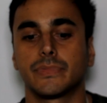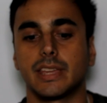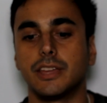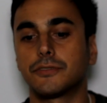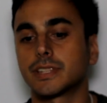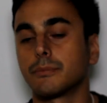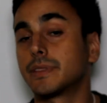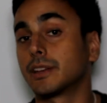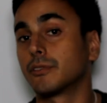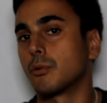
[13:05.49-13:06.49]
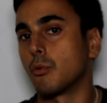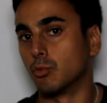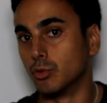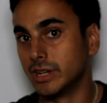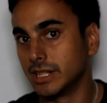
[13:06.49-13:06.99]
if something
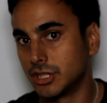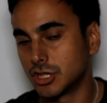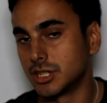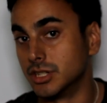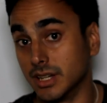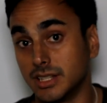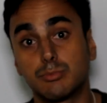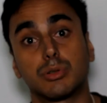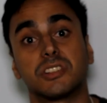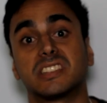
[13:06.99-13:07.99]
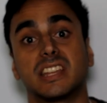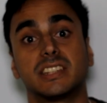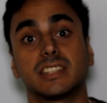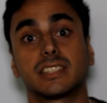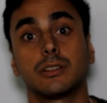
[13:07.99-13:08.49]
really just does present
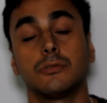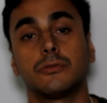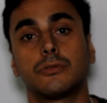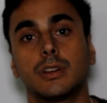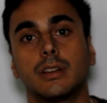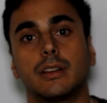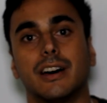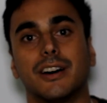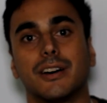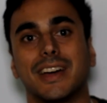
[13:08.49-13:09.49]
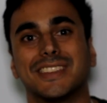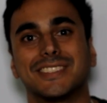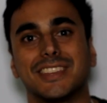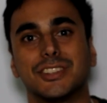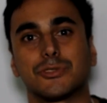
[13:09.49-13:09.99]
itself
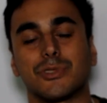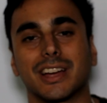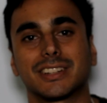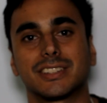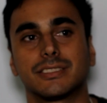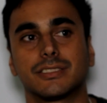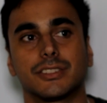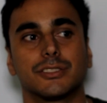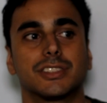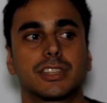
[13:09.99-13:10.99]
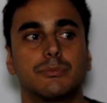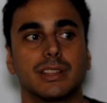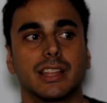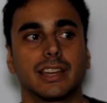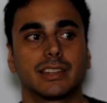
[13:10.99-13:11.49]
as indirect, so this could
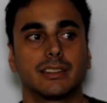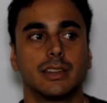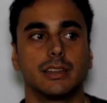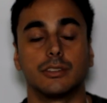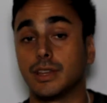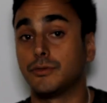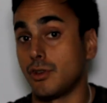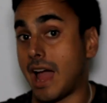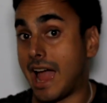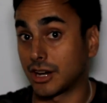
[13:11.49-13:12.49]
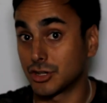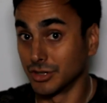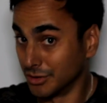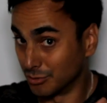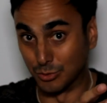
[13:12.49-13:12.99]
be like, you know, if you
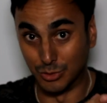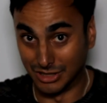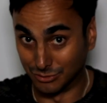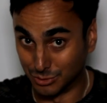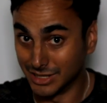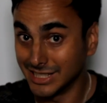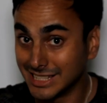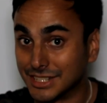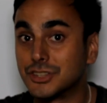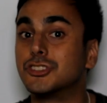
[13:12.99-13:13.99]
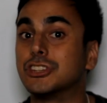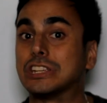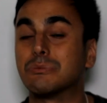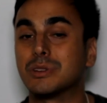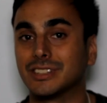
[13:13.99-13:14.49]
actually really, really
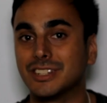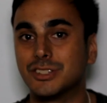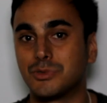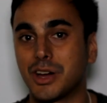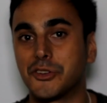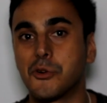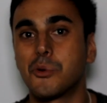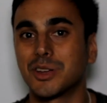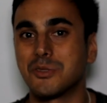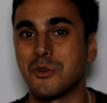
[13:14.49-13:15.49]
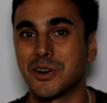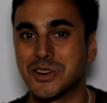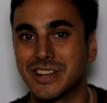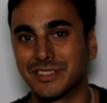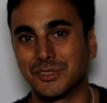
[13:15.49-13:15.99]
legitimately do not know where you
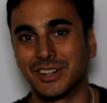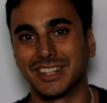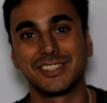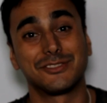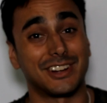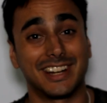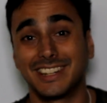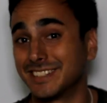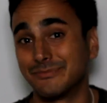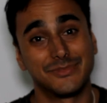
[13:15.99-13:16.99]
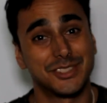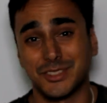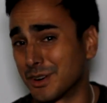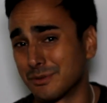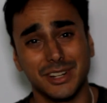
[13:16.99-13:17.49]
are and want to find a
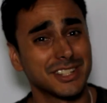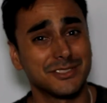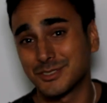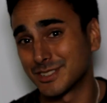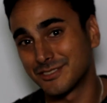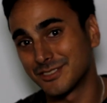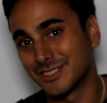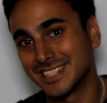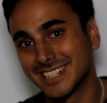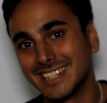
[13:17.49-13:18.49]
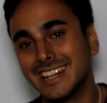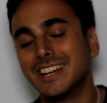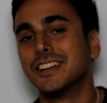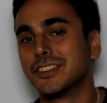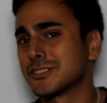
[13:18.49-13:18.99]
Starbucks for whatever reason,
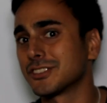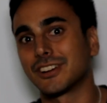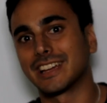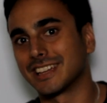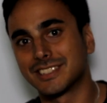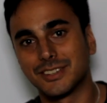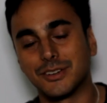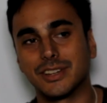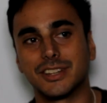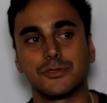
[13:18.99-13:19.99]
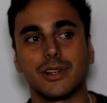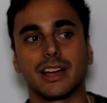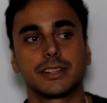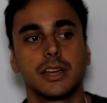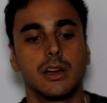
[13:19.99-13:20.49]
sure, I guess go
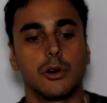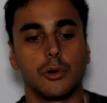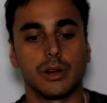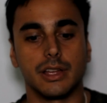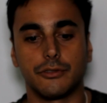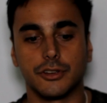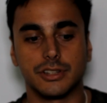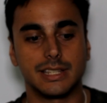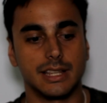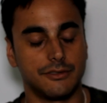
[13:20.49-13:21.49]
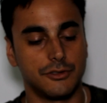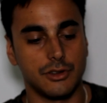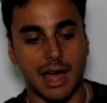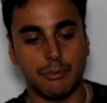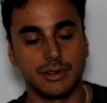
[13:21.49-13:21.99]
indirect. Or if
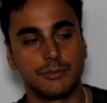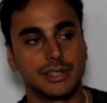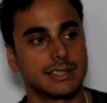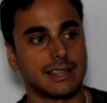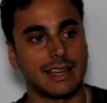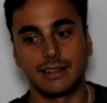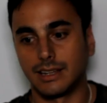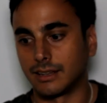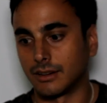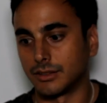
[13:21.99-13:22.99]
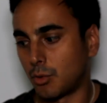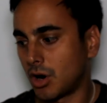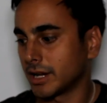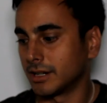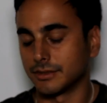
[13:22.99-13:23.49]
you happen to be standing,
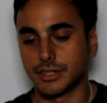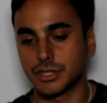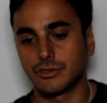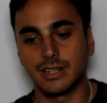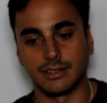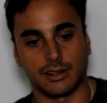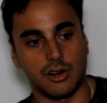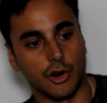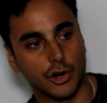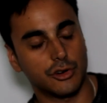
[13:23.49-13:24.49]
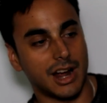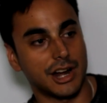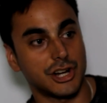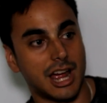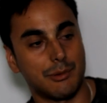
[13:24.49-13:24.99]
walking on the street and a car
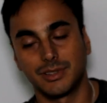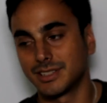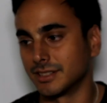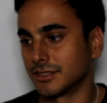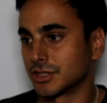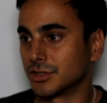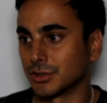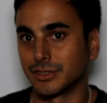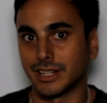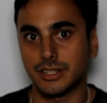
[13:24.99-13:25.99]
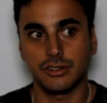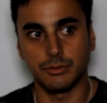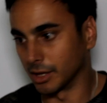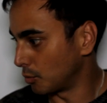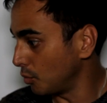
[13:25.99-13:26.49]
crash happens and there's a girl next to you,
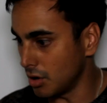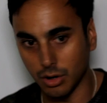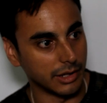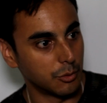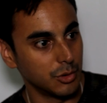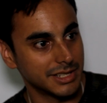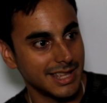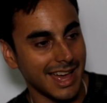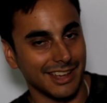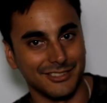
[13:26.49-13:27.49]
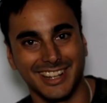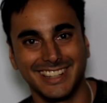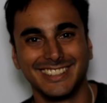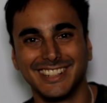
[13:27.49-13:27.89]
you'd be like, whoa, like, what is that, right?